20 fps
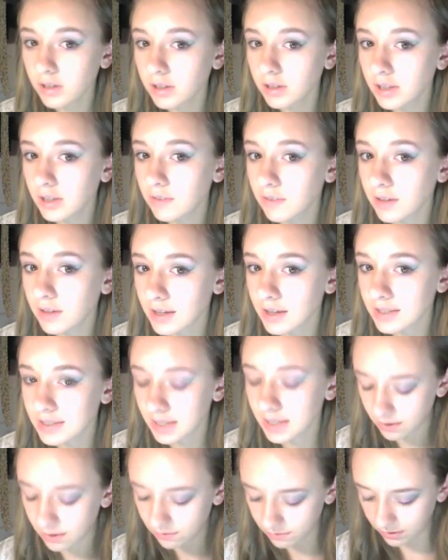leaving us
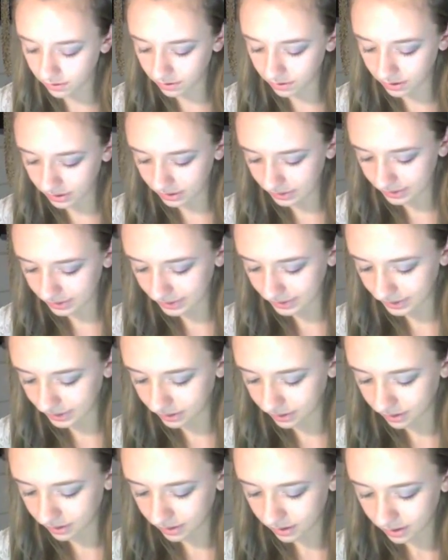a very
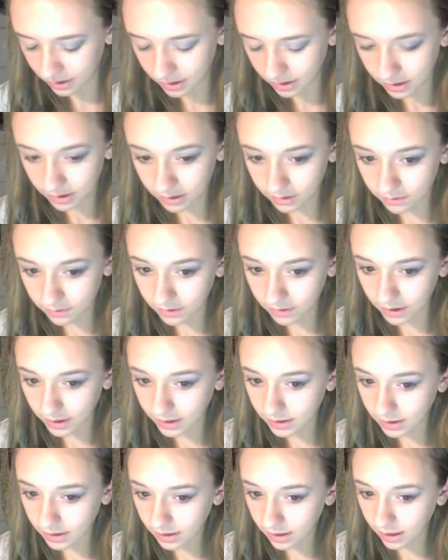clean,
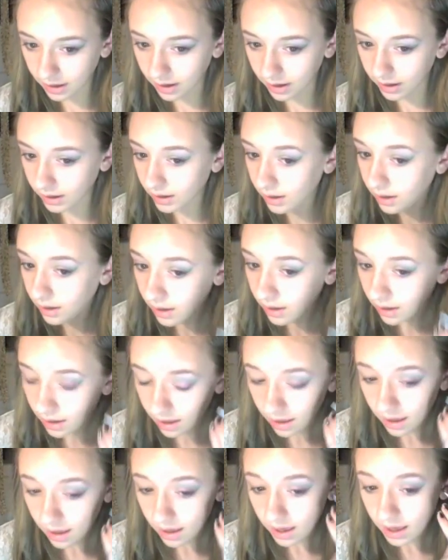defined line.
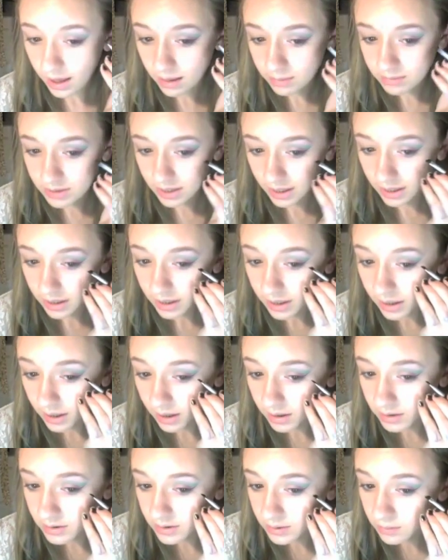And I'm
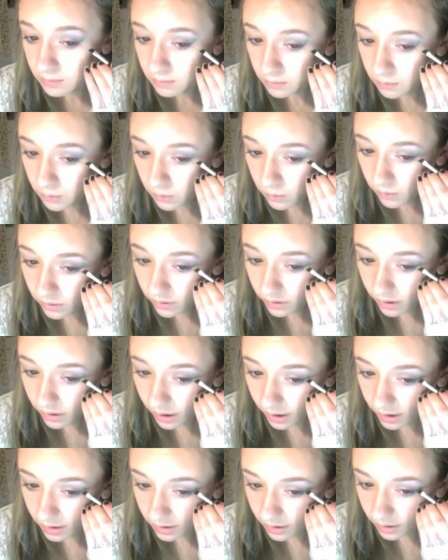taking some more
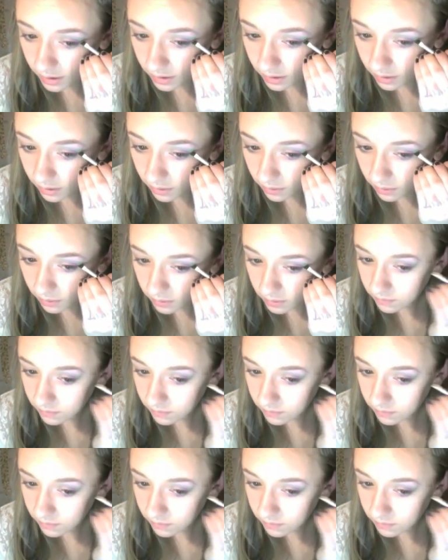eyeliner.